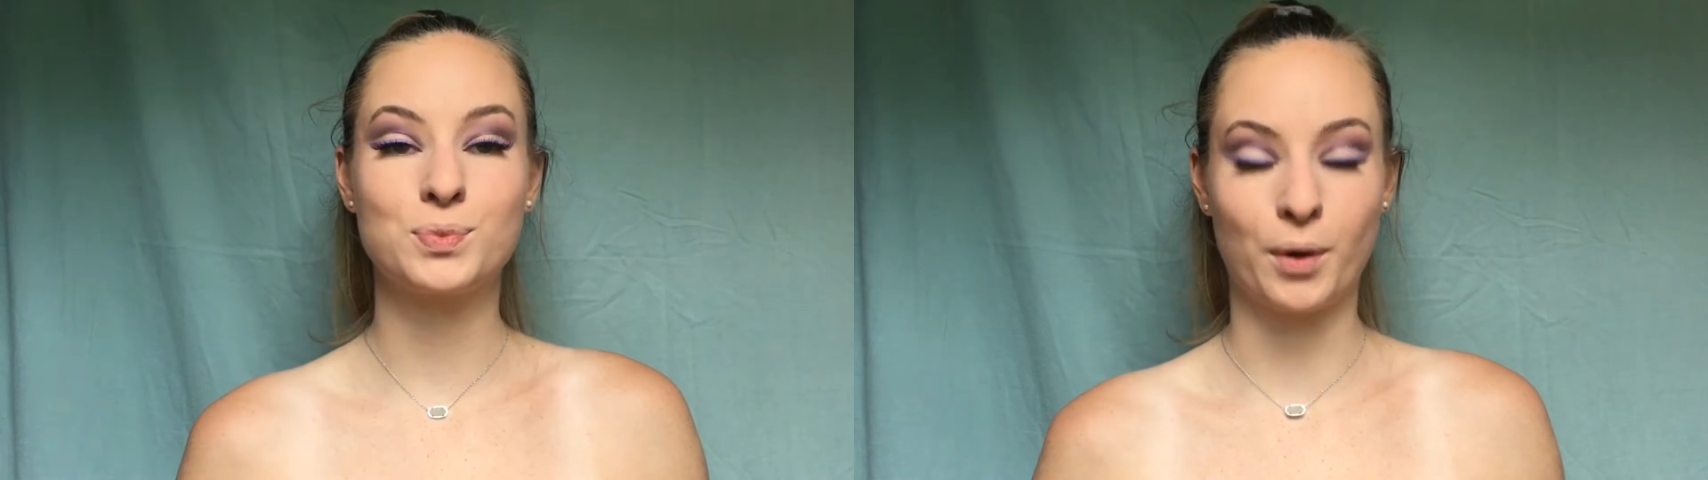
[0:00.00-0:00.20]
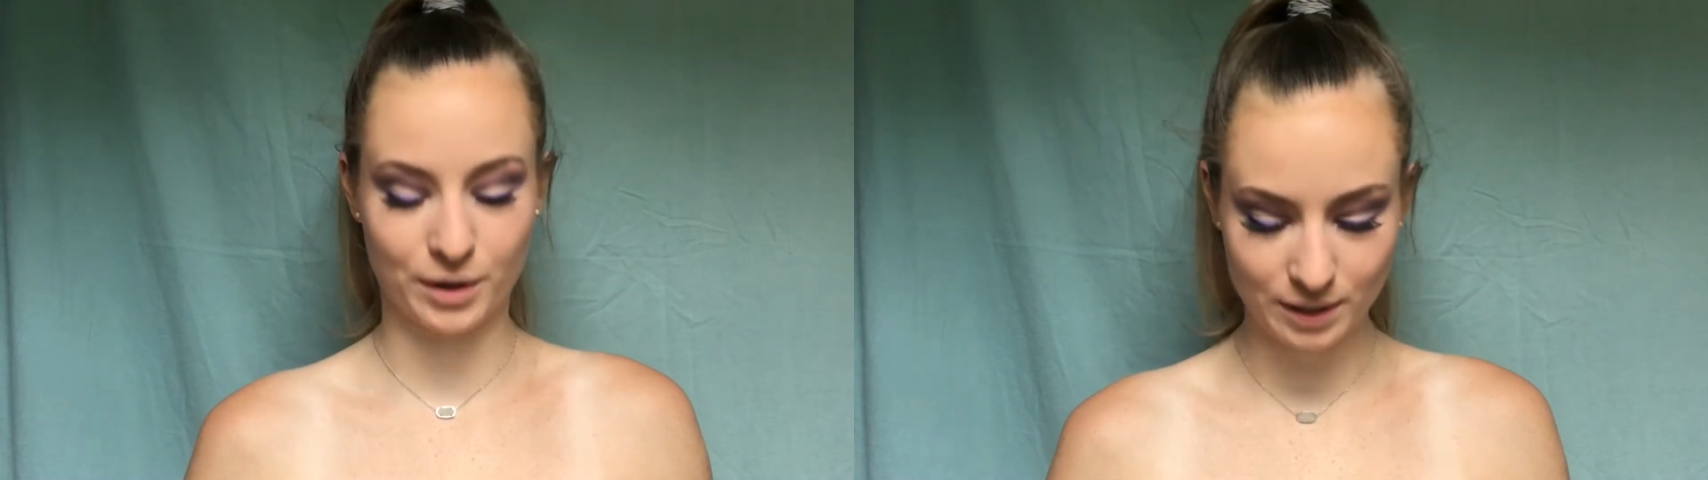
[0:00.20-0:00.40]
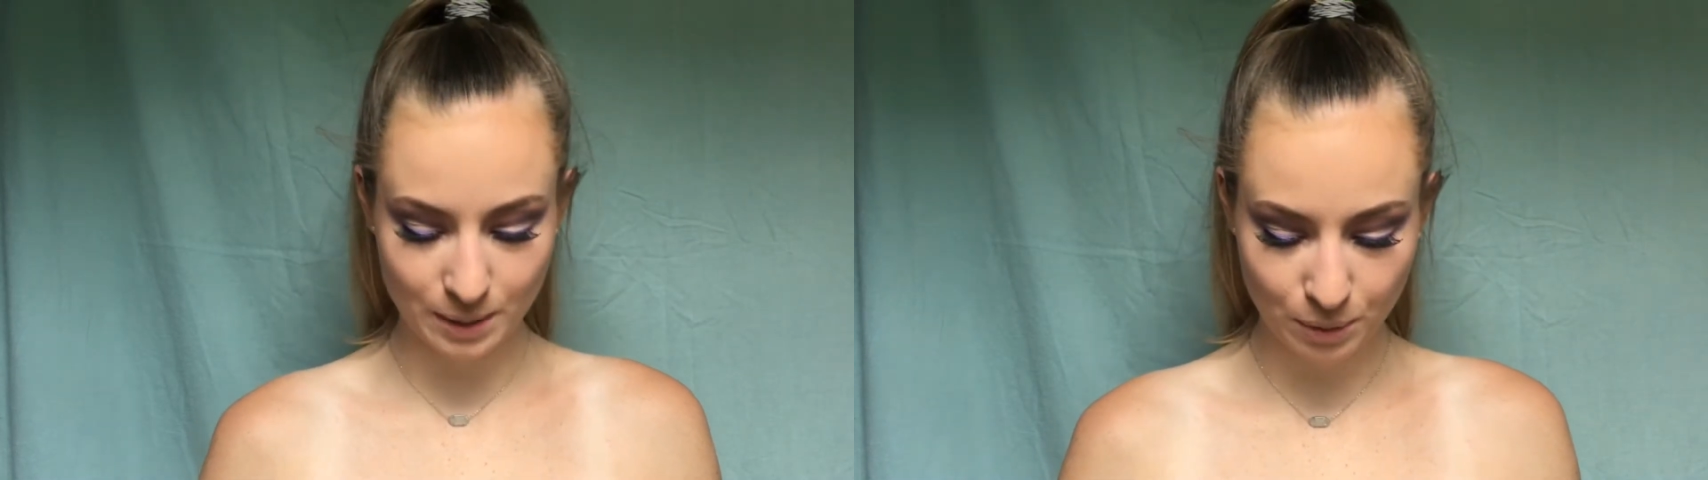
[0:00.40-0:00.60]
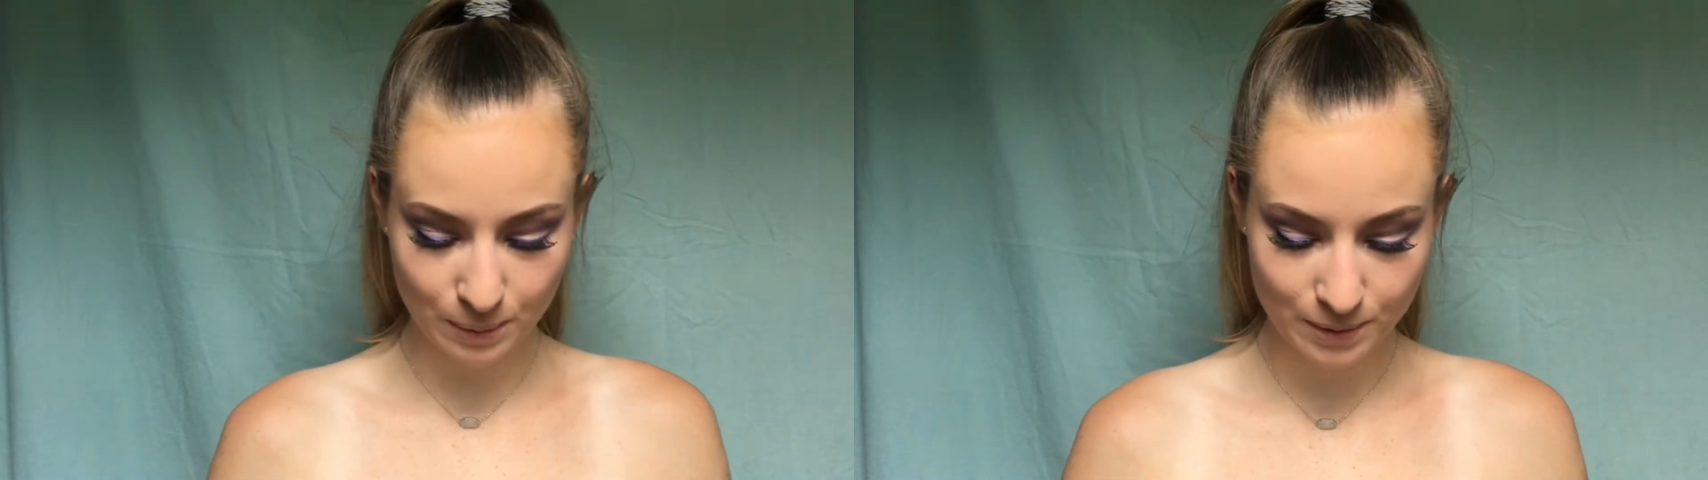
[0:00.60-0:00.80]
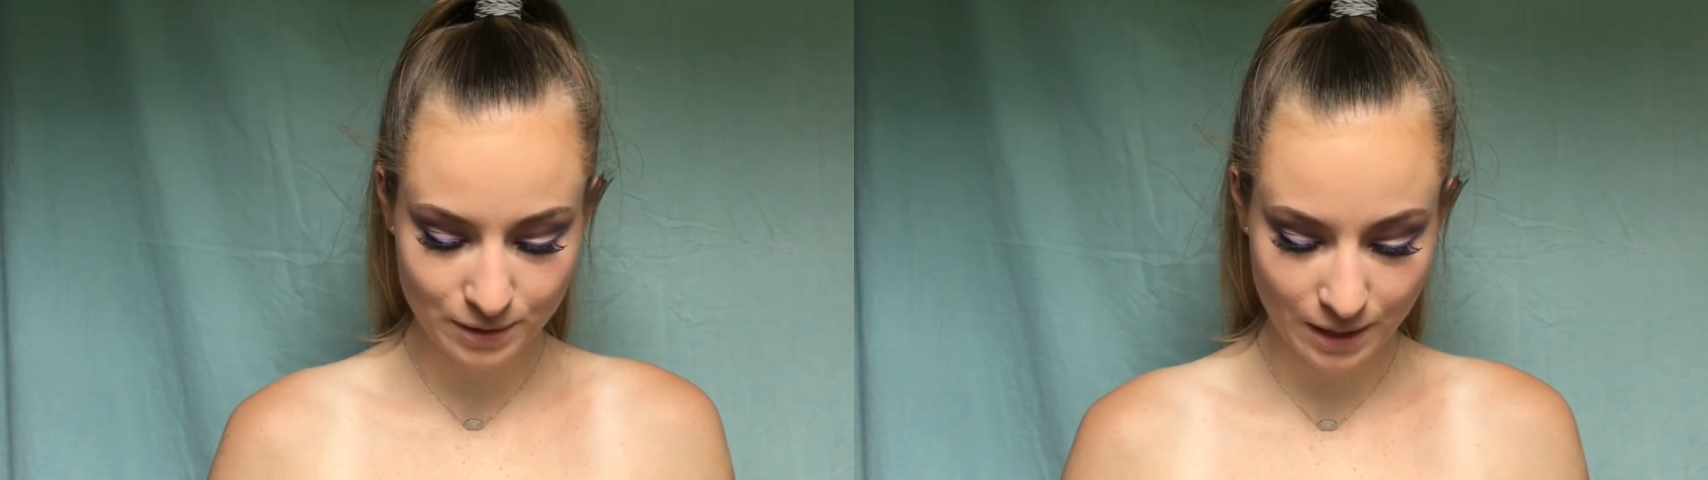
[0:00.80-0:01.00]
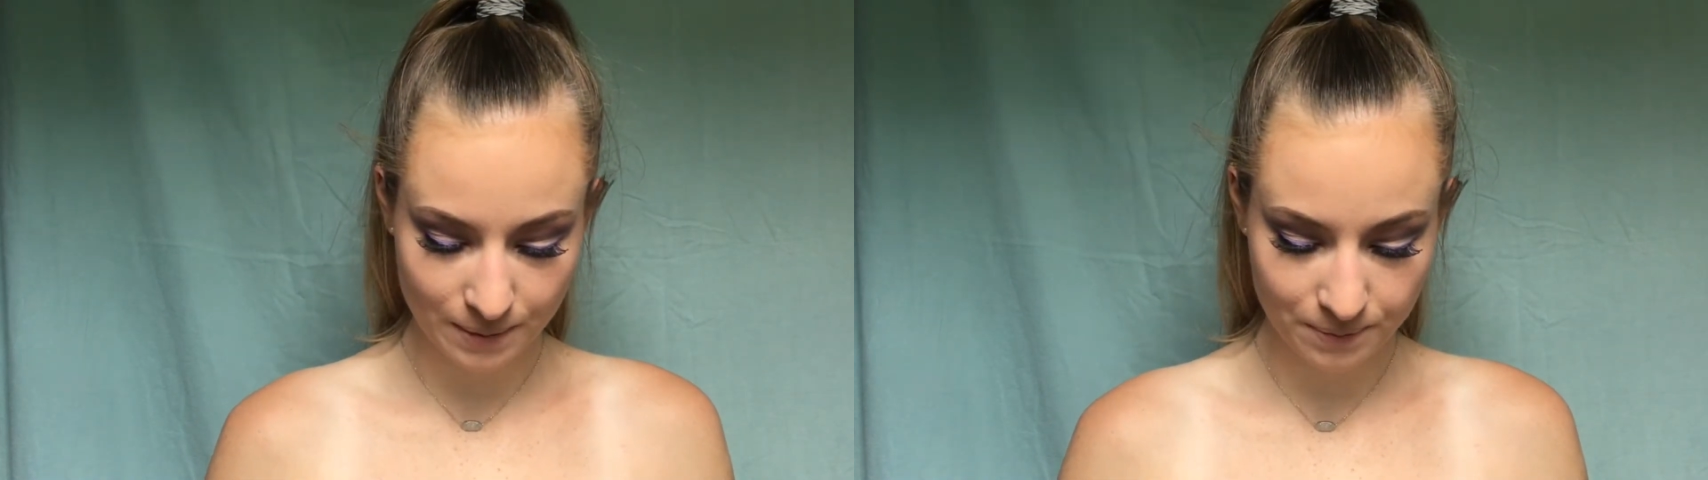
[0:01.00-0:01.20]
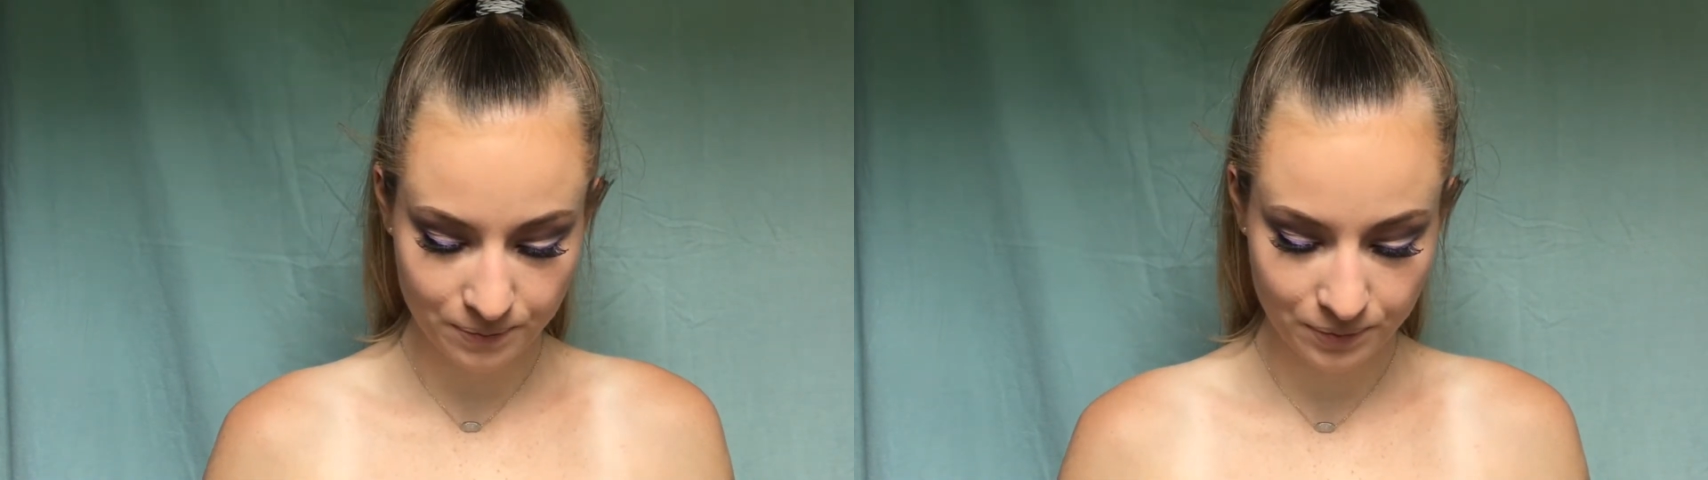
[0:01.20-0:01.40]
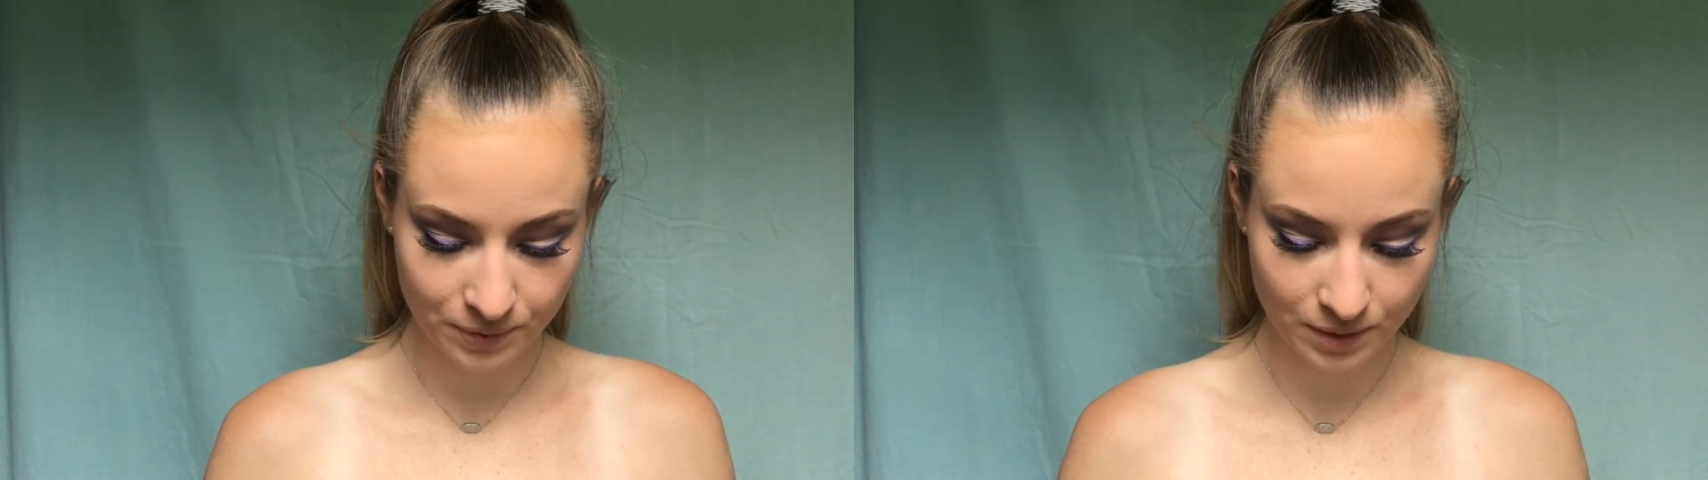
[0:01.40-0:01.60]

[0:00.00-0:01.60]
Sparkly purple shade.